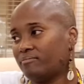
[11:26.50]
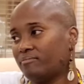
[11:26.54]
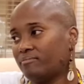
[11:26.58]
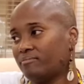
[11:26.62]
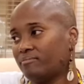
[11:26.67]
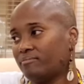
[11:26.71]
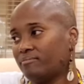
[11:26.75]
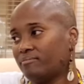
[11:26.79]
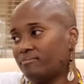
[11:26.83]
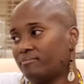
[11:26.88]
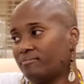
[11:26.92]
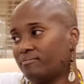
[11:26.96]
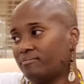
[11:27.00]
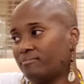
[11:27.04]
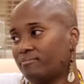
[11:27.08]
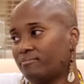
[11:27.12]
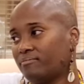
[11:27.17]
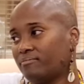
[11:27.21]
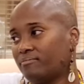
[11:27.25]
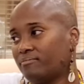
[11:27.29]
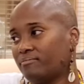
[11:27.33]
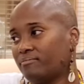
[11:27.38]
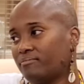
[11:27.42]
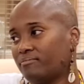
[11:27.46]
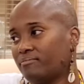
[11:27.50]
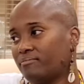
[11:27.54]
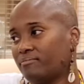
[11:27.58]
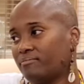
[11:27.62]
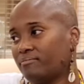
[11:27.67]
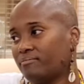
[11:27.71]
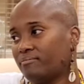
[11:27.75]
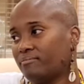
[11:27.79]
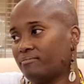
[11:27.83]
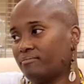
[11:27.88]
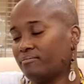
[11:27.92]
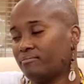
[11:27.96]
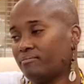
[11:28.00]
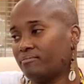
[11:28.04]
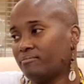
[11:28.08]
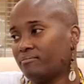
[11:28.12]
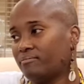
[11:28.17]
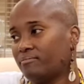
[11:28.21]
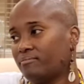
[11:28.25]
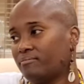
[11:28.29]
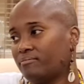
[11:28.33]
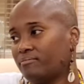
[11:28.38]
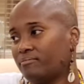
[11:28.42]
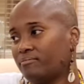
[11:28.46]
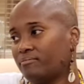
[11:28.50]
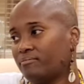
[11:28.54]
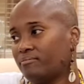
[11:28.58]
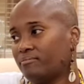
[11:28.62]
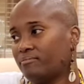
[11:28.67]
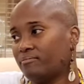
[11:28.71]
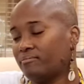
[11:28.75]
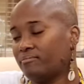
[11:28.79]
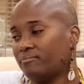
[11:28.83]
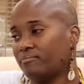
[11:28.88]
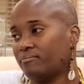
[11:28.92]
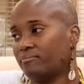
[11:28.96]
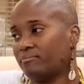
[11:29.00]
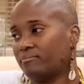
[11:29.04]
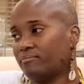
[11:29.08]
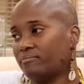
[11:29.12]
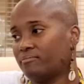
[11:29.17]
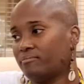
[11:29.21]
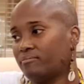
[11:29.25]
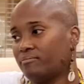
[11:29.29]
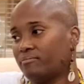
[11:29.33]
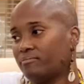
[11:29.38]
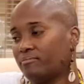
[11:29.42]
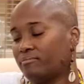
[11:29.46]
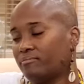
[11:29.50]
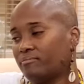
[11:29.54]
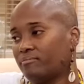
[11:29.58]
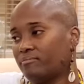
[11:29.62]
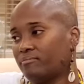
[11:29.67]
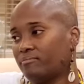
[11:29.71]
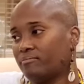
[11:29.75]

(silent)